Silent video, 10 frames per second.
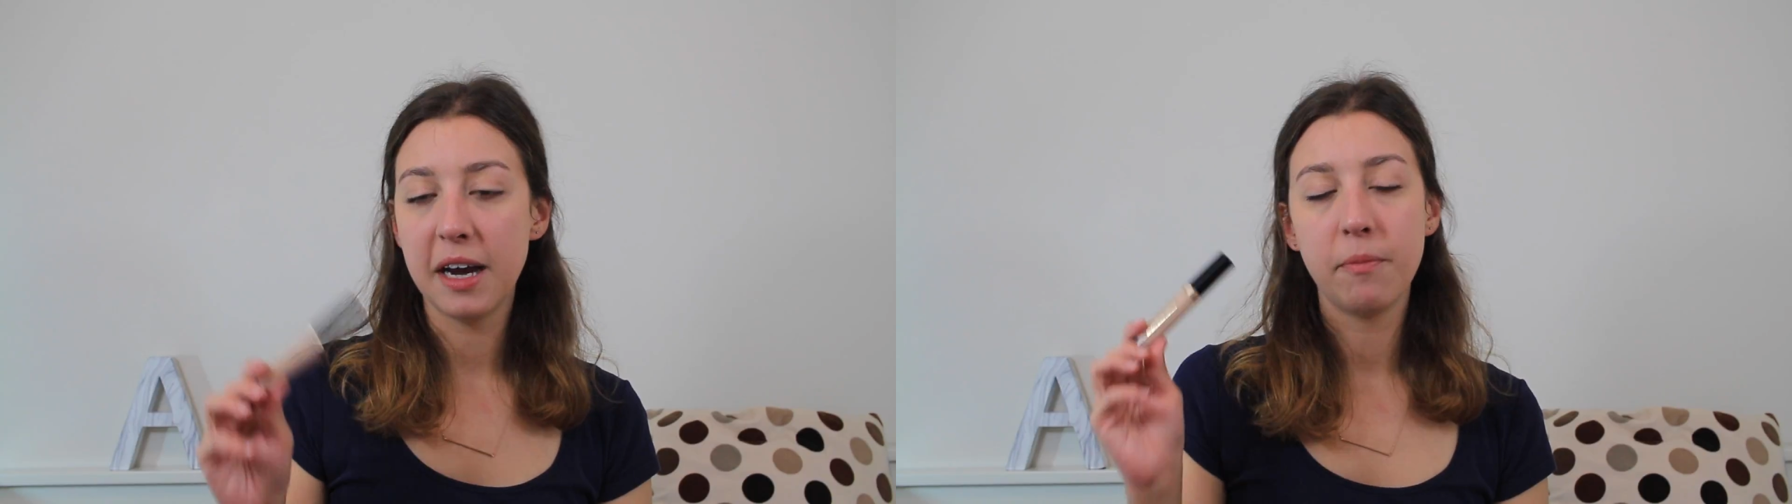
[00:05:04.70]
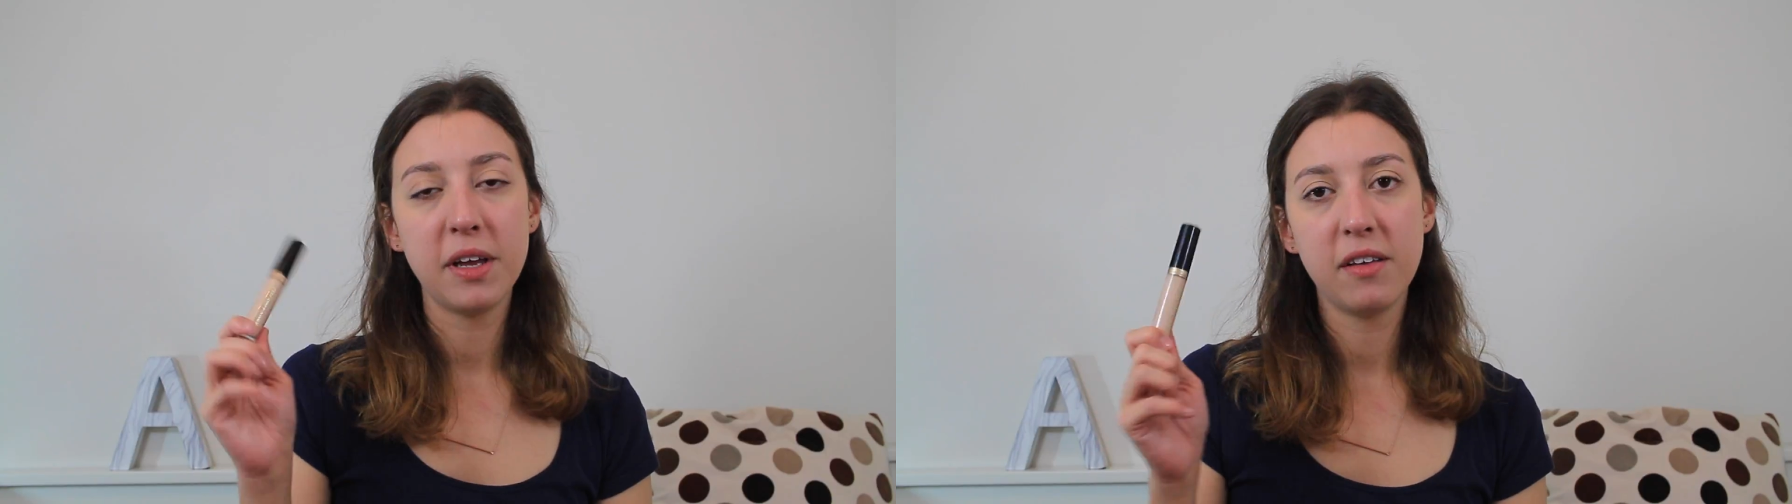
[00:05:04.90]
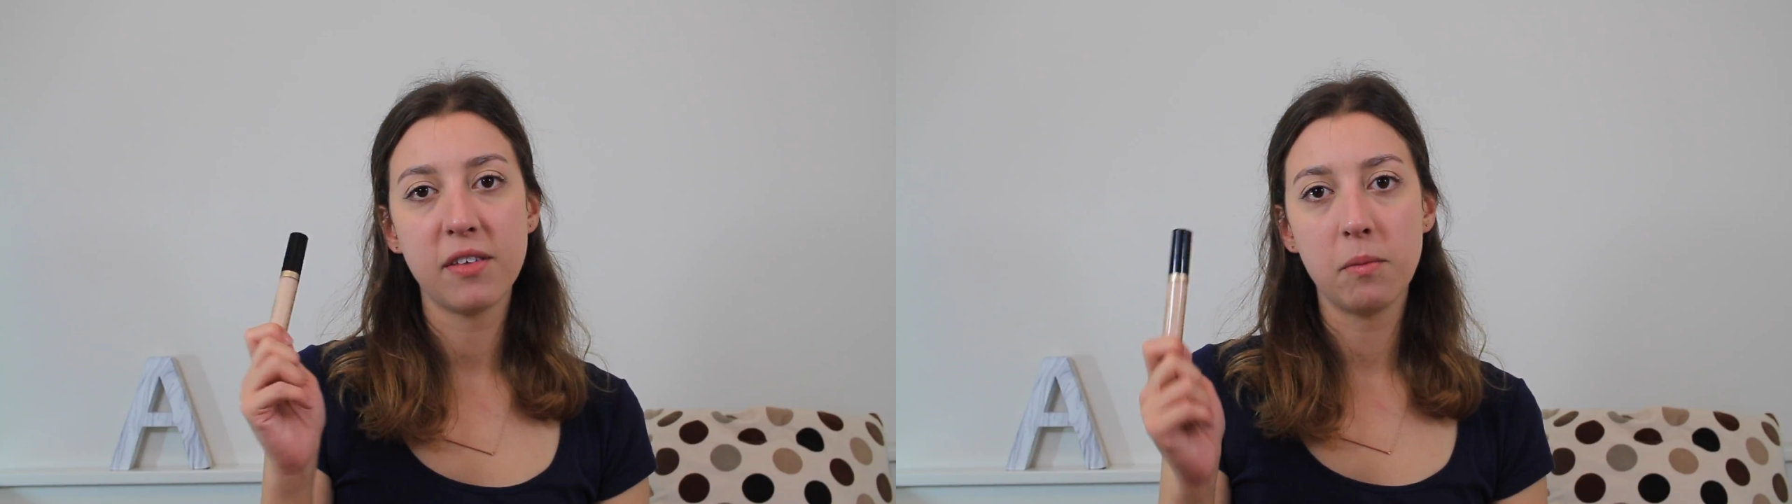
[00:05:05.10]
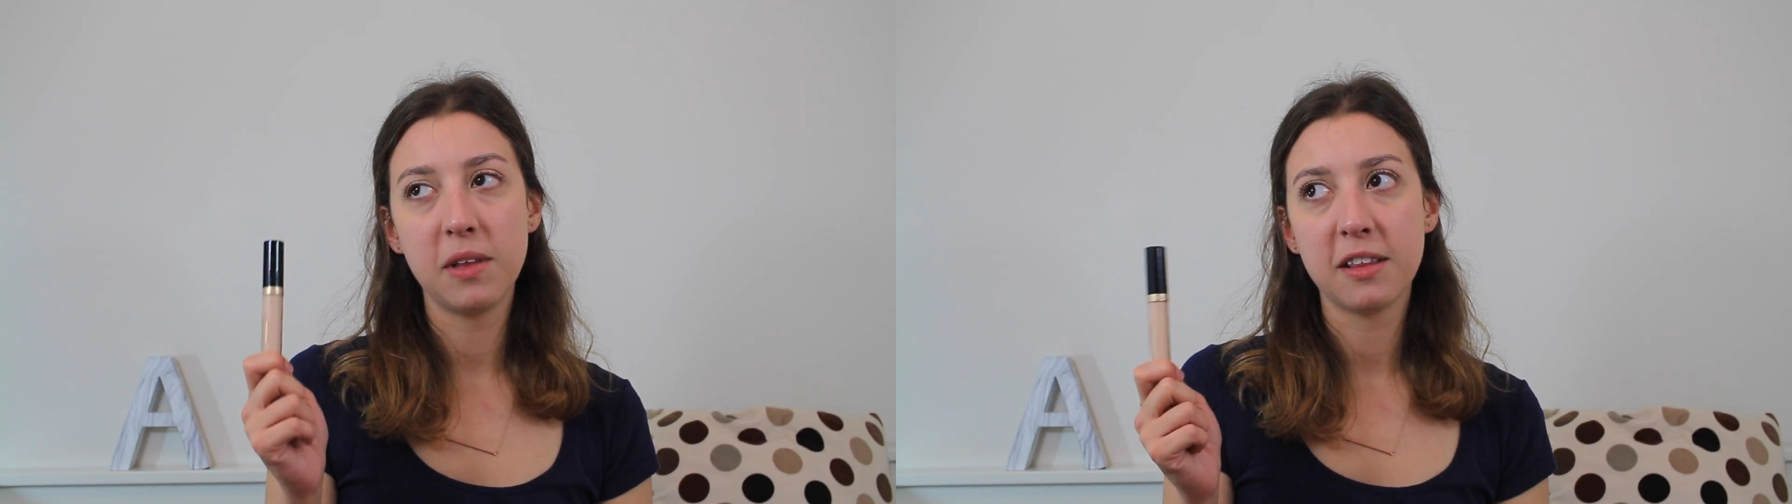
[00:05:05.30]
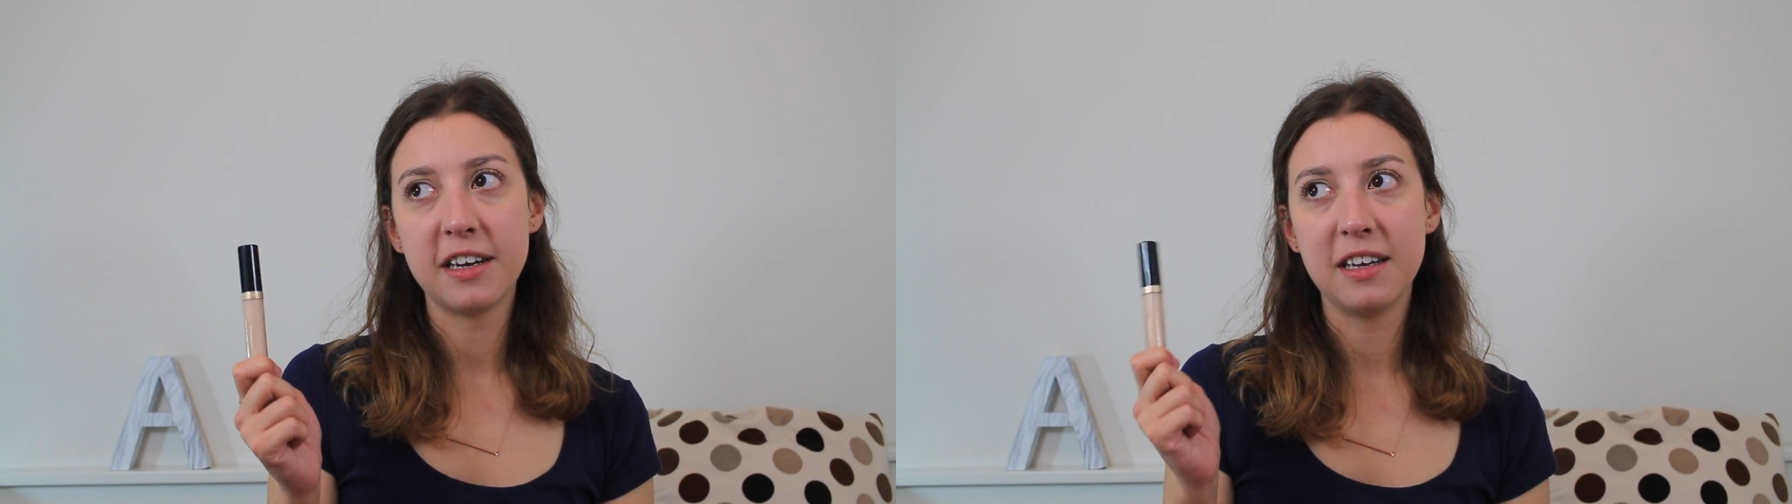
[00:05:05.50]
yeah, it is
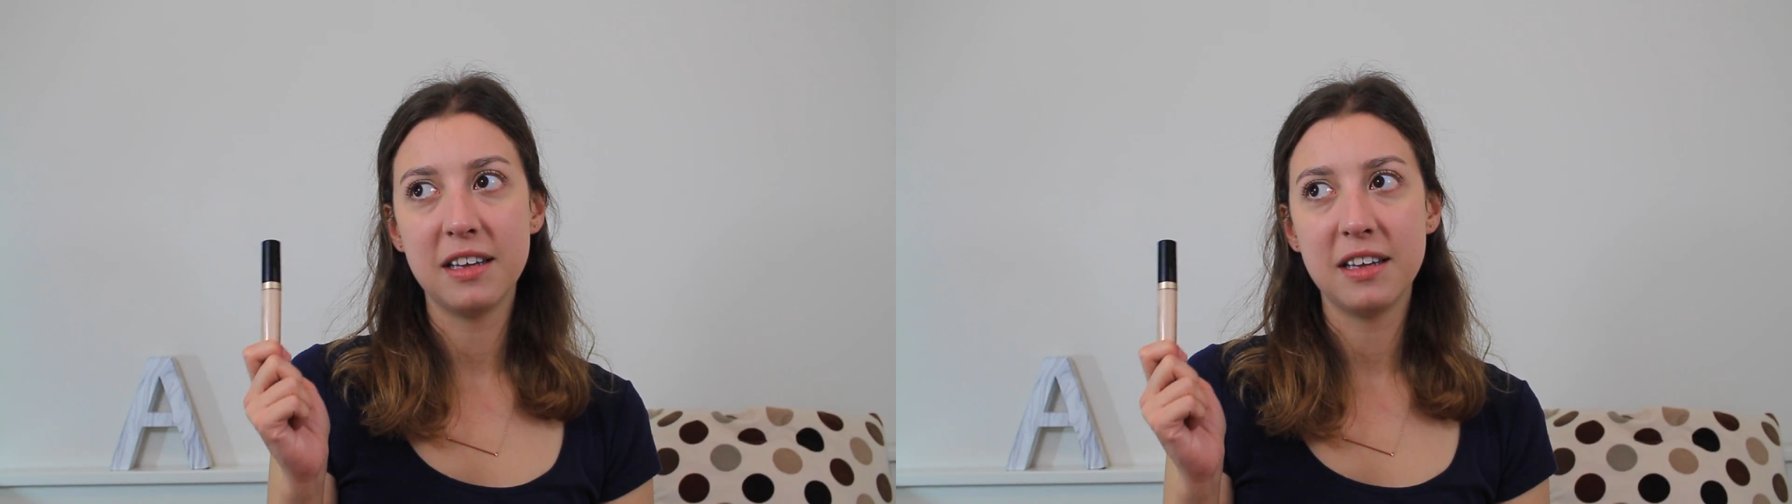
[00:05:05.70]
something that I